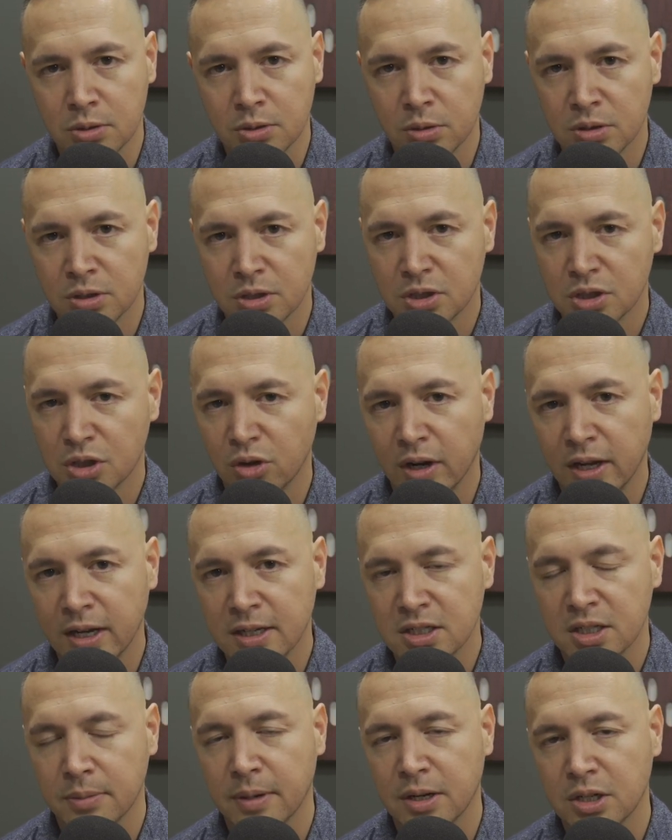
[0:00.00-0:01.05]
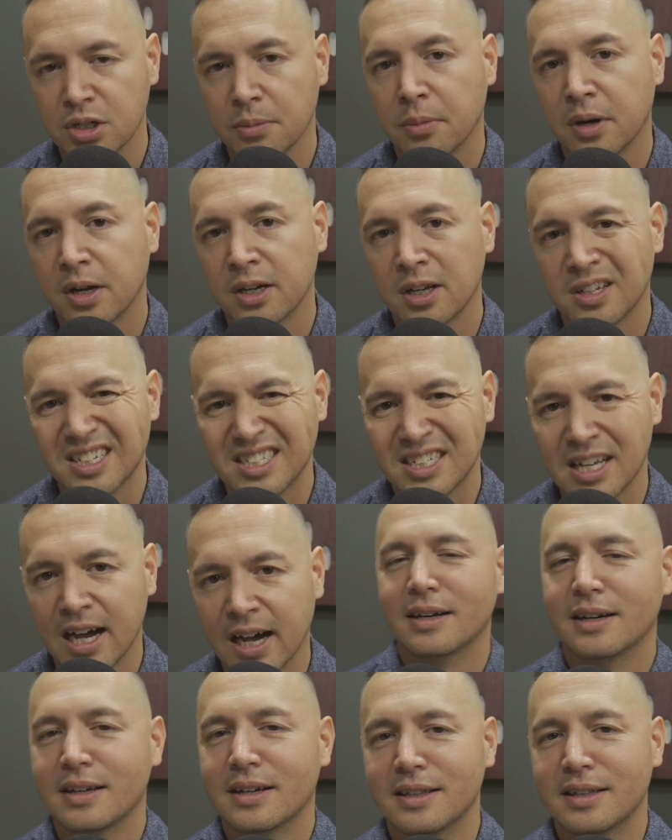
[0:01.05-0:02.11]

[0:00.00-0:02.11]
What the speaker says: or just creating some extra money on the side.